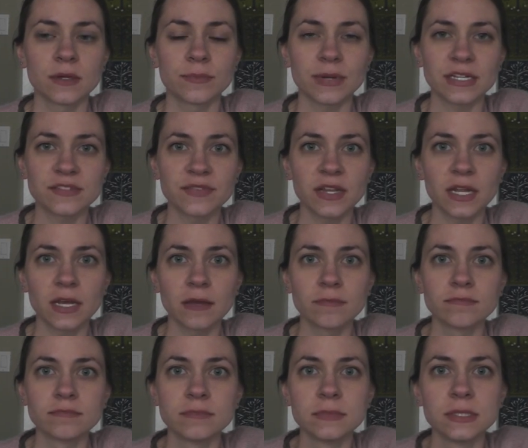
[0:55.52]

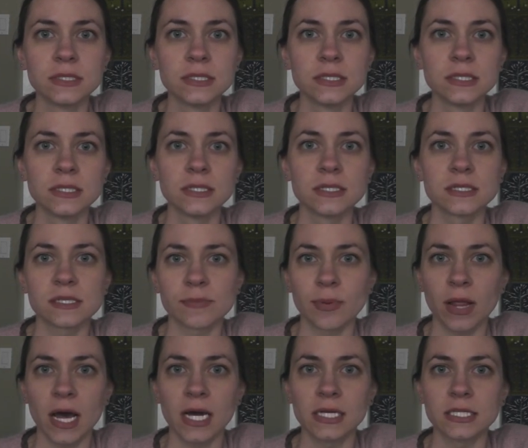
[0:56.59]
breastfeeding
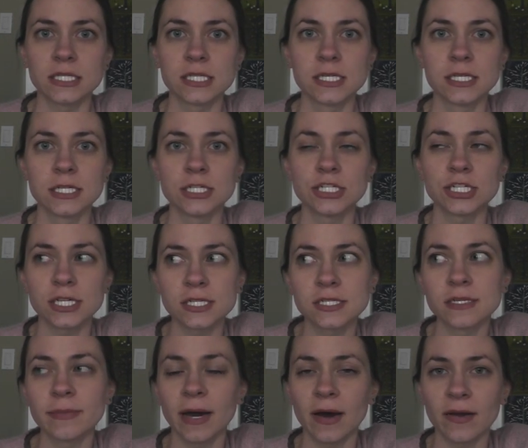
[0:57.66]
supplies
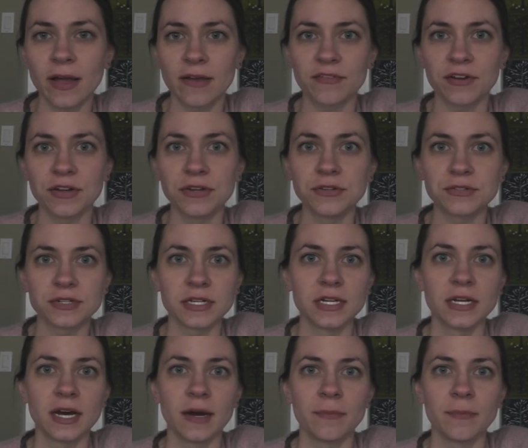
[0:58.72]
just about every nutrient